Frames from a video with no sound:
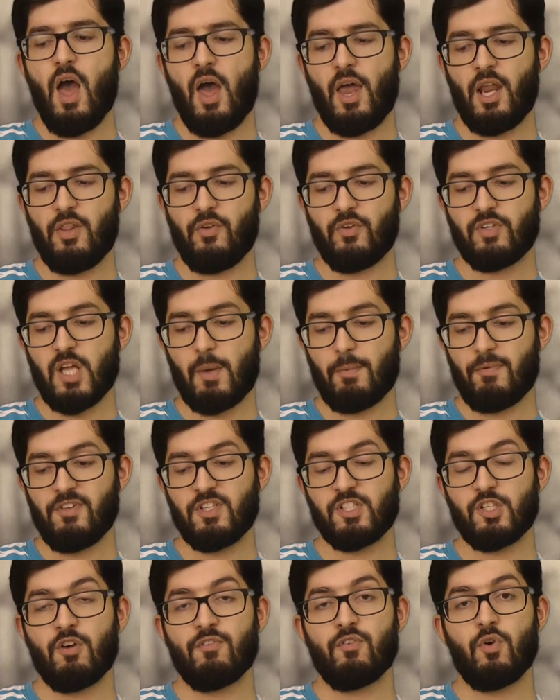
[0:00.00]
Another example of
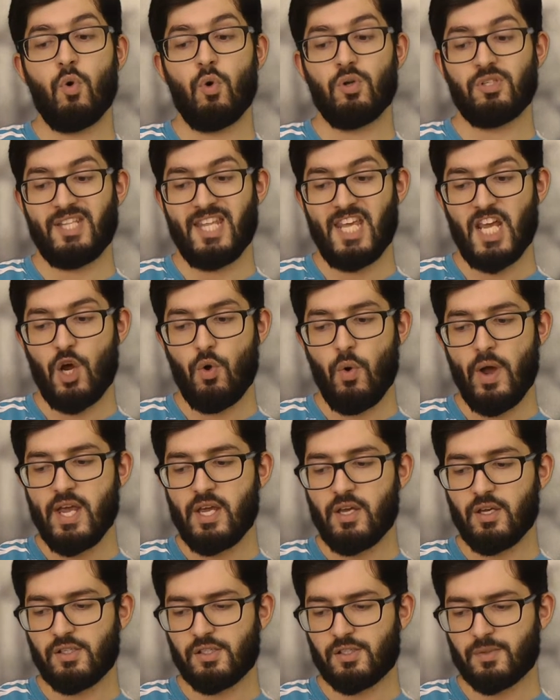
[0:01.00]
these are, of course, the
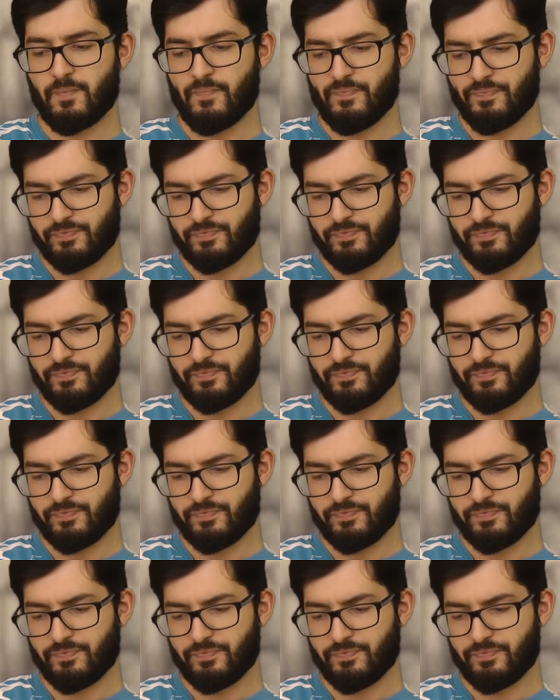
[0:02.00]
Quakers.